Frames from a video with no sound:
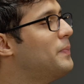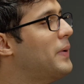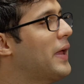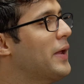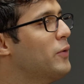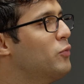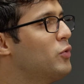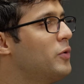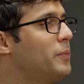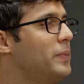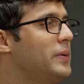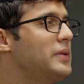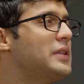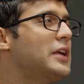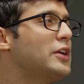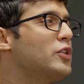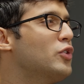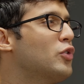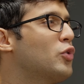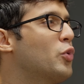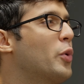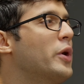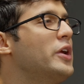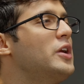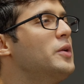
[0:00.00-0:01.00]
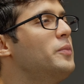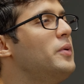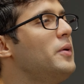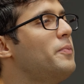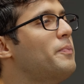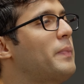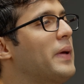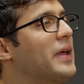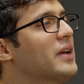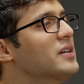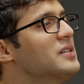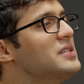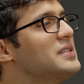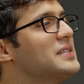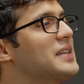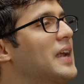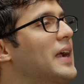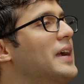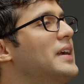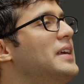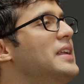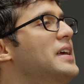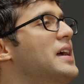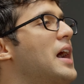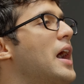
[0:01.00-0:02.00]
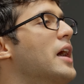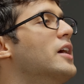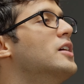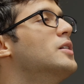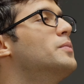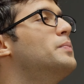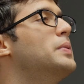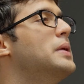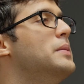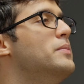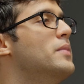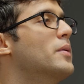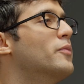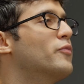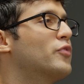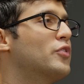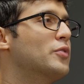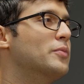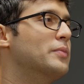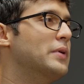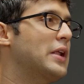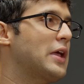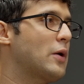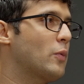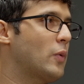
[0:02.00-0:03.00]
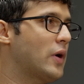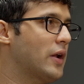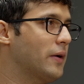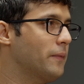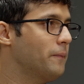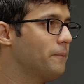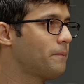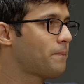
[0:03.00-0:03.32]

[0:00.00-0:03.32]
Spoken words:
plan would be that you're going to be paying a slightly higher premium from day one.